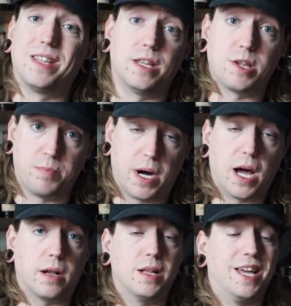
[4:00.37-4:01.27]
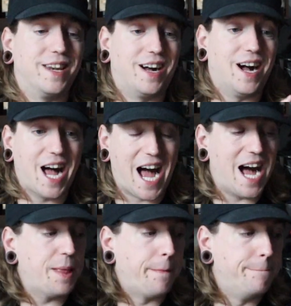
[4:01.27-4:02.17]
this bottle in a
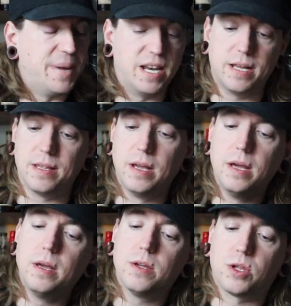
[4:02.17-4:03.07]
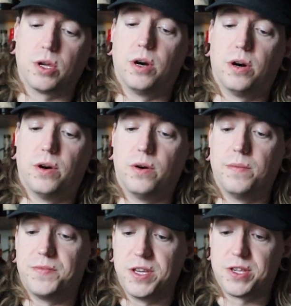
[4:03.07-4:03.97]
hot minute, so
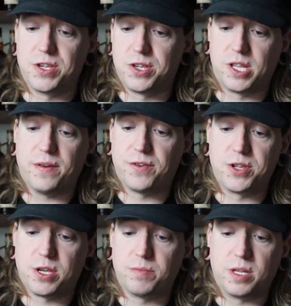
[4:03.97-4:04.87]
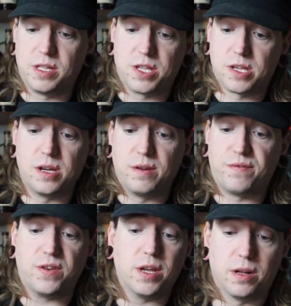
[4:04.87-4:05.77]
this is definitely something that's going to
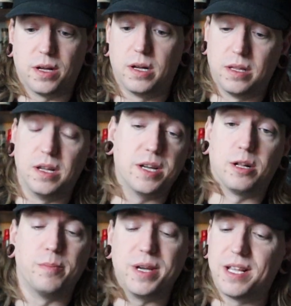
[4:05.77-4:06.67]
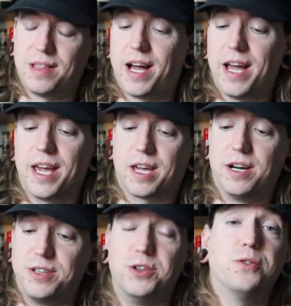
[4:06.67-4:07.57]
feel a little bit like
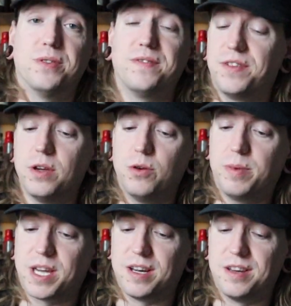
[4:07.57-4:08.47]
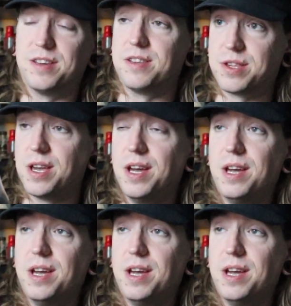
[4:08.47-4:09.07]
a new review because